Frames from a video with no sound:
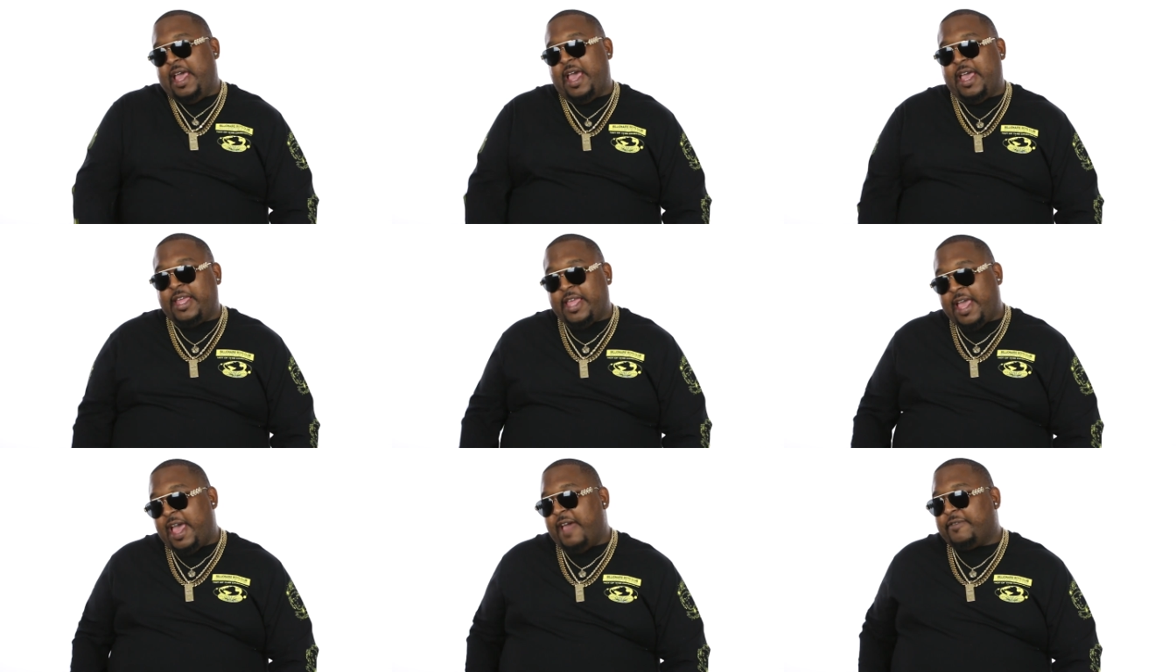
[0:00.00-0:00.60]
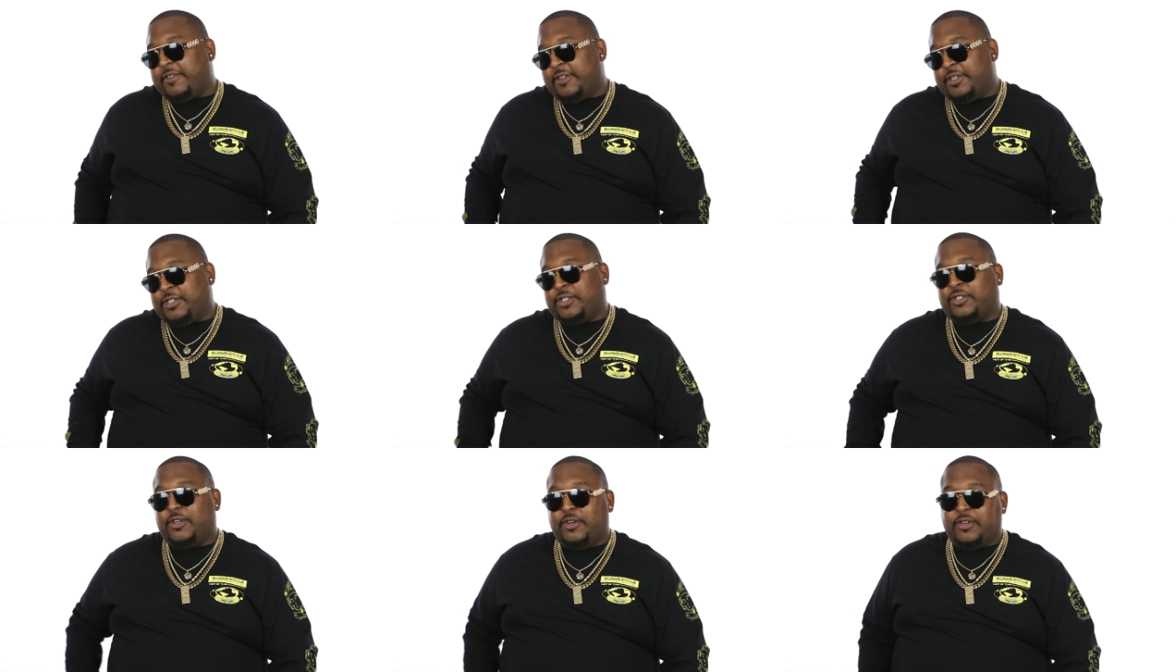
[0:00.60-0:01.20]
and yeah, after the
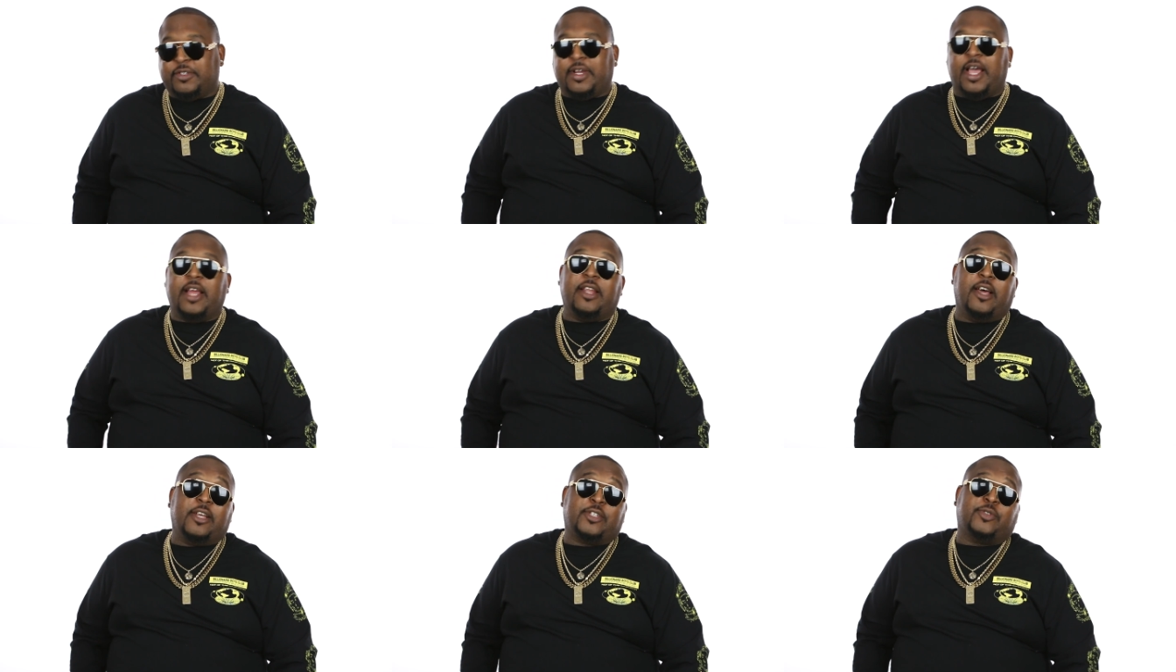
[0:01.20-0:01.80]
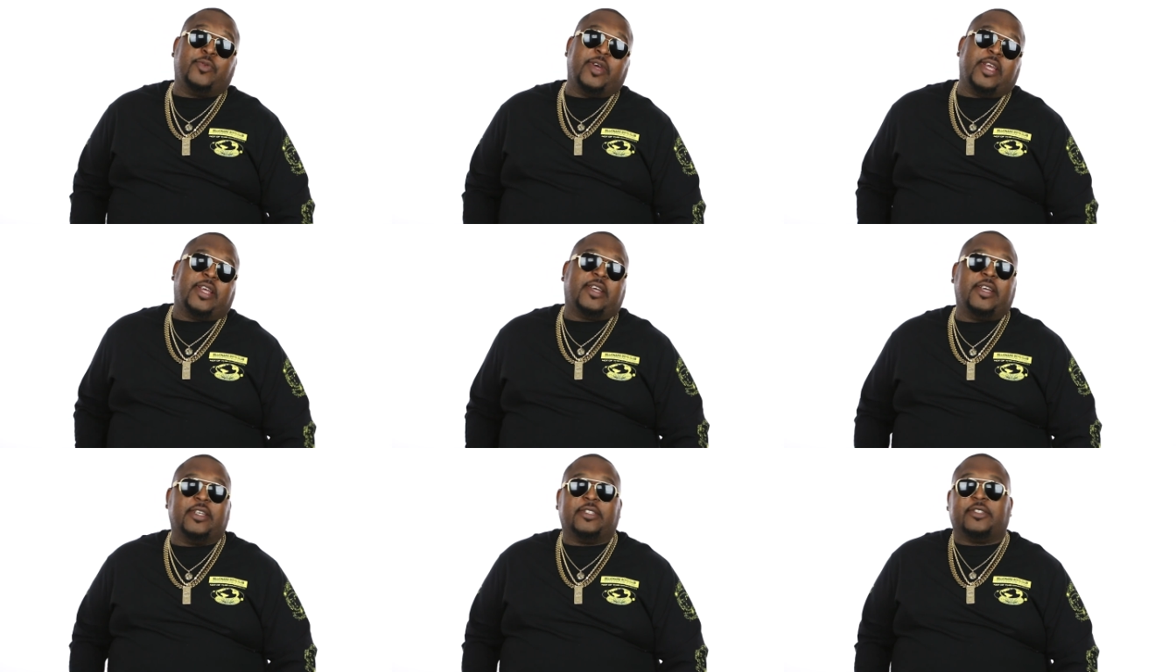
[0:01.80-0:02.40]
stroke, I lost weight
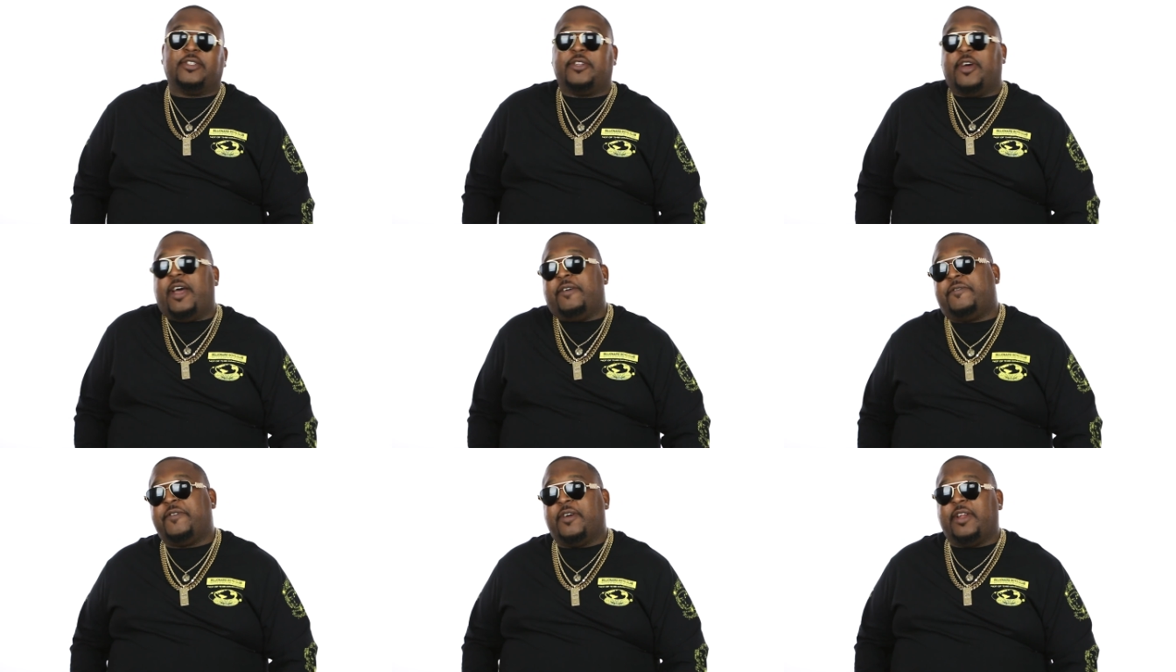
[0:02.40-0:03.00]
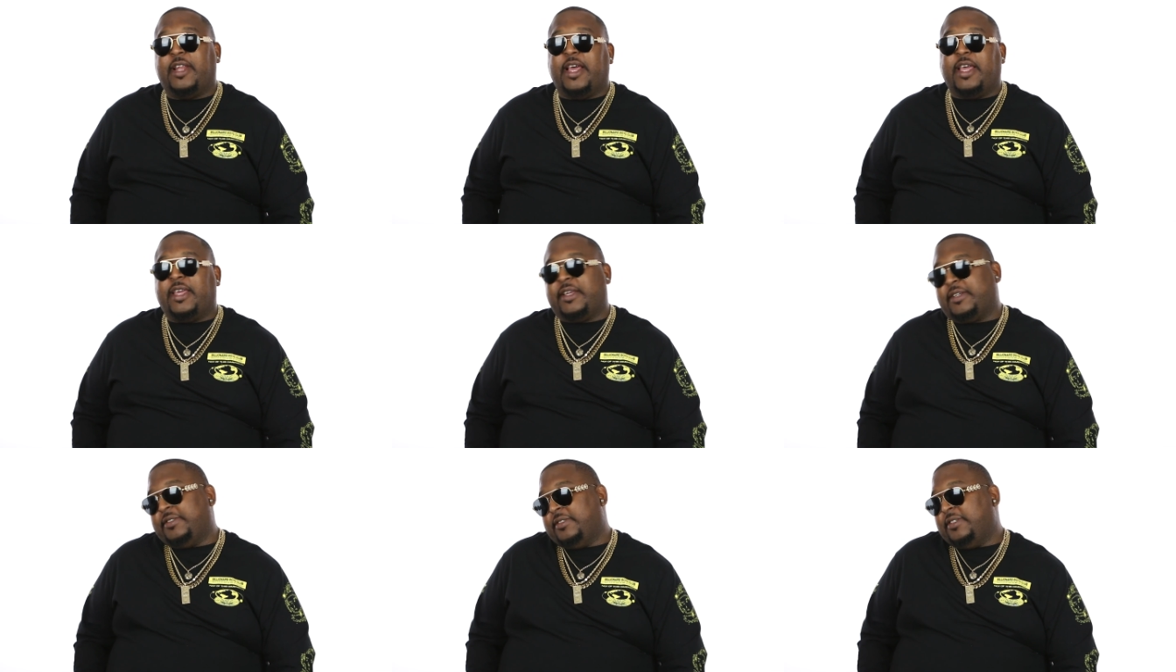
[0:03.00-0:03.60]
because you know I felt
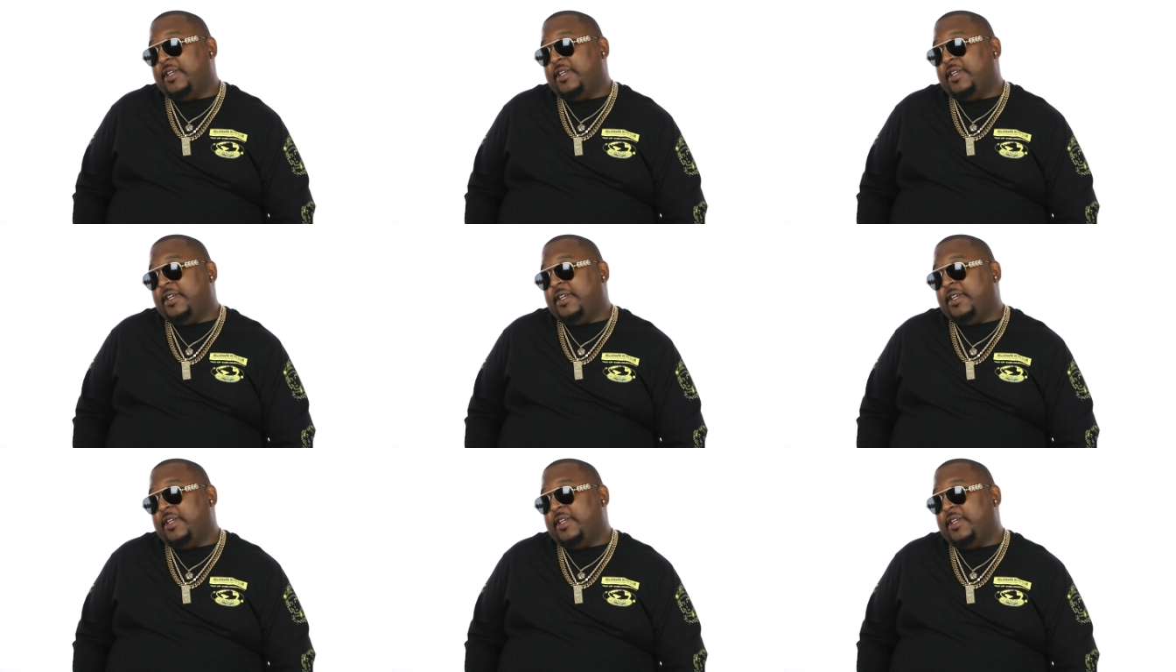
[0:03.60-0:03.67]
like,